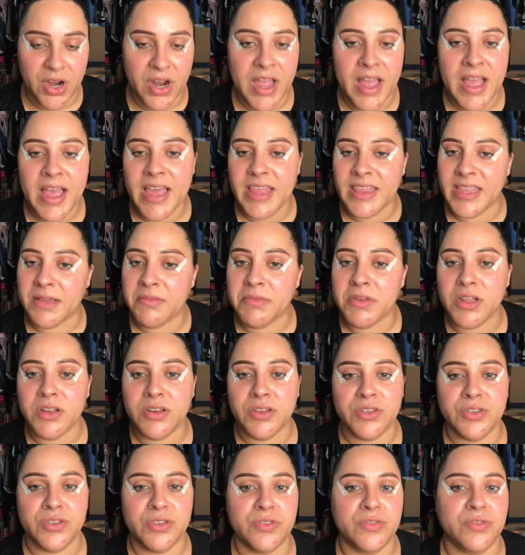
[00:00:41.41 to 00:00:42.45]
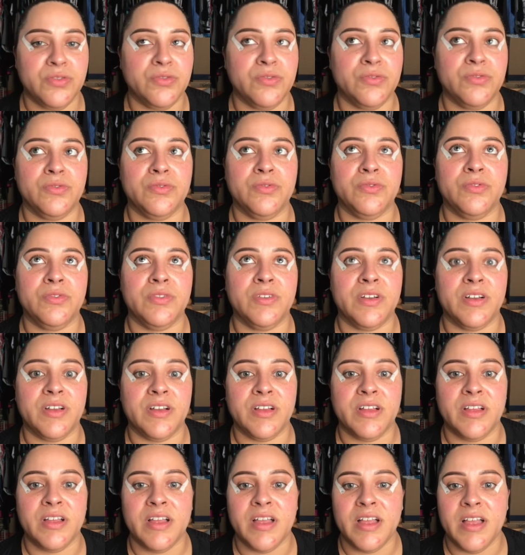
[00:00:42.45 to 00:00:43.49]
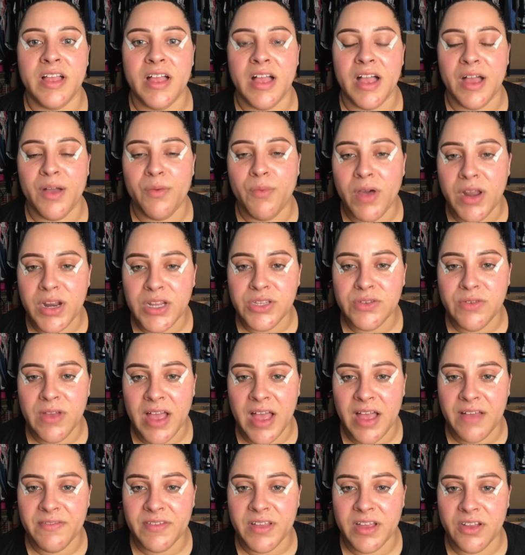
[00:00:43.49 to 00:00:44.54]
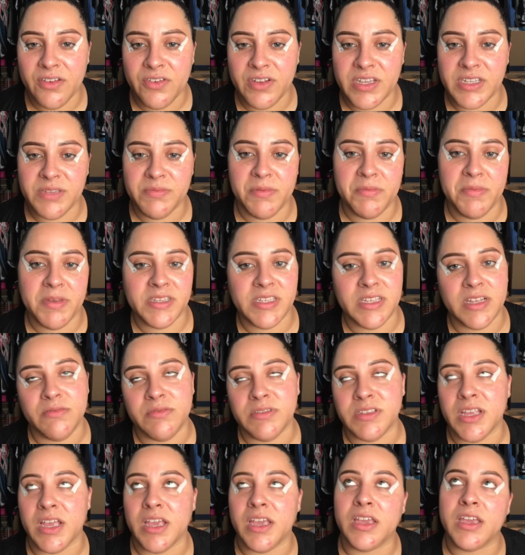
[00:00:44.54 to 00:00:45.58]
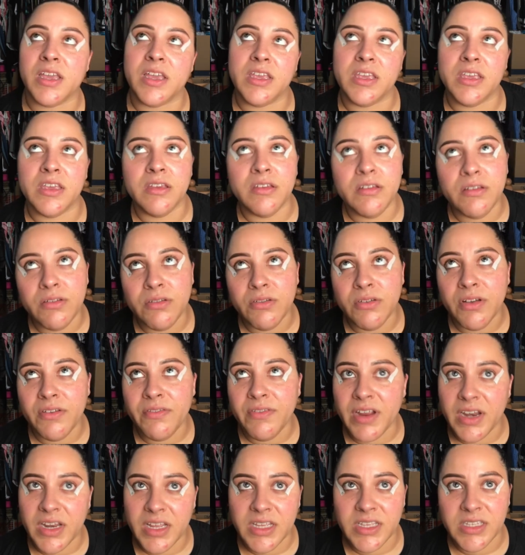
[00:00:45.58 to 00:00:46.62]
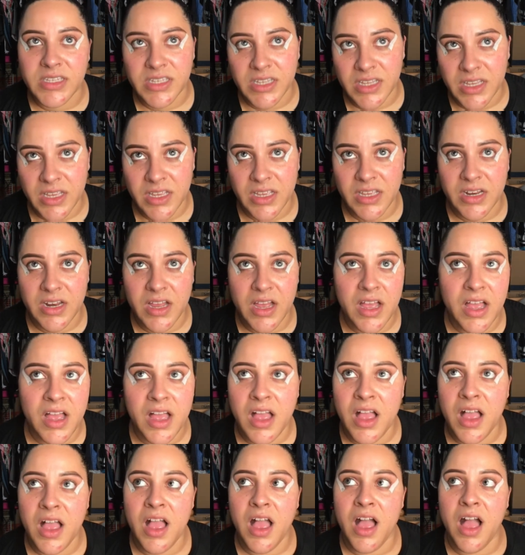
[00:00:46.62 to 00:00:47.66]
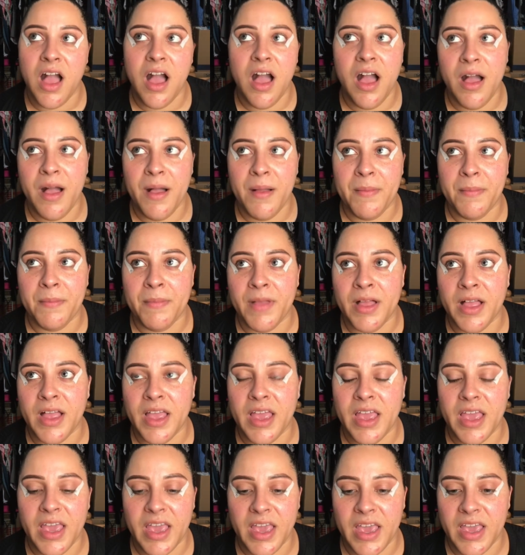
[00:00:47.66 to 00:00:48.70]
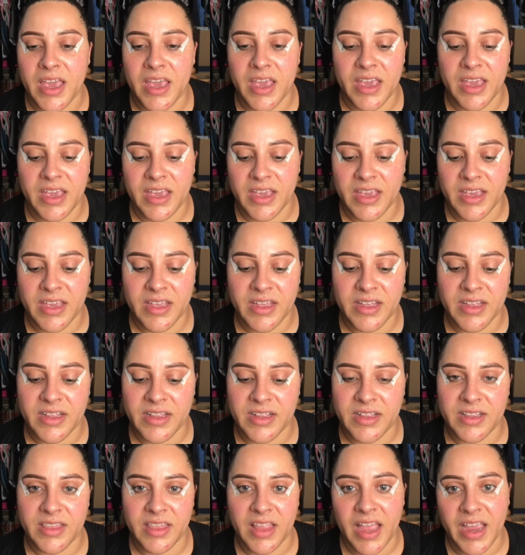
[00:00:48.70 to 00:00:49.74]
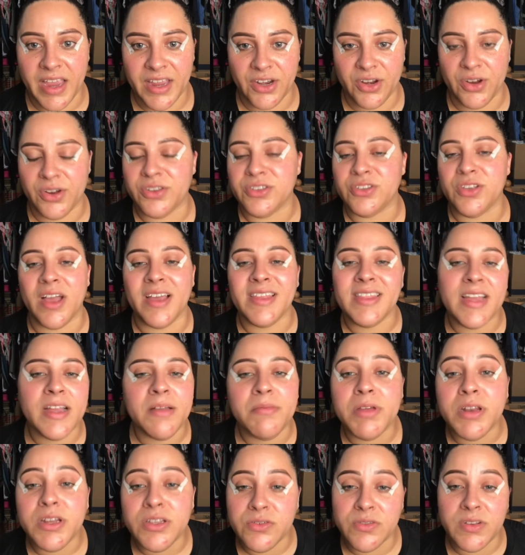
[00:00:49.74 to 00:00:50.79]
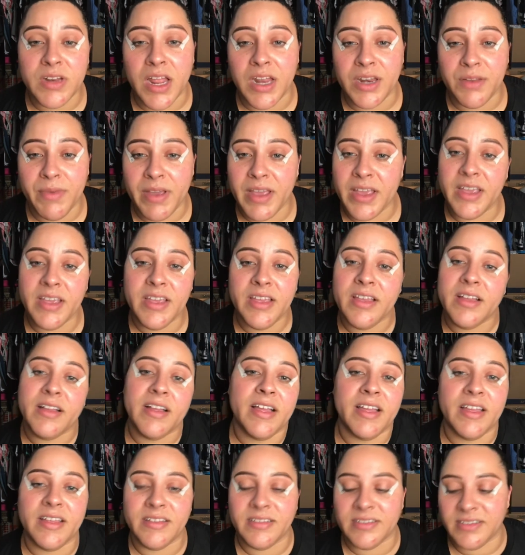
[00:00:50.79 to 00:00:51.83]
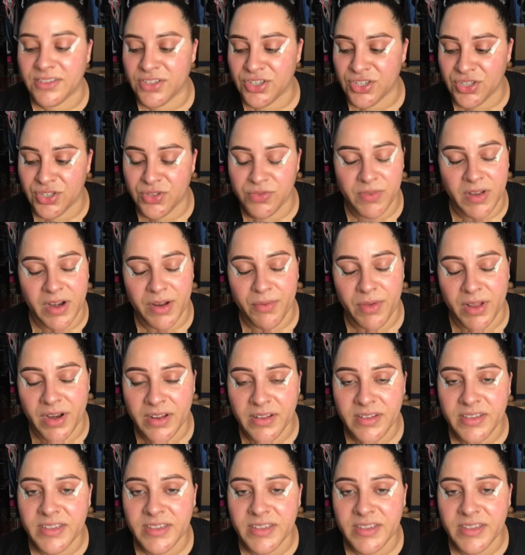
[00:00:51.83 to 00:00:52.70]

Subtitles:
I think we're going to do, I want to do a half cut crease, but my son was like, you already did a liner. So I think I'm going to do it anyway and just do what I want.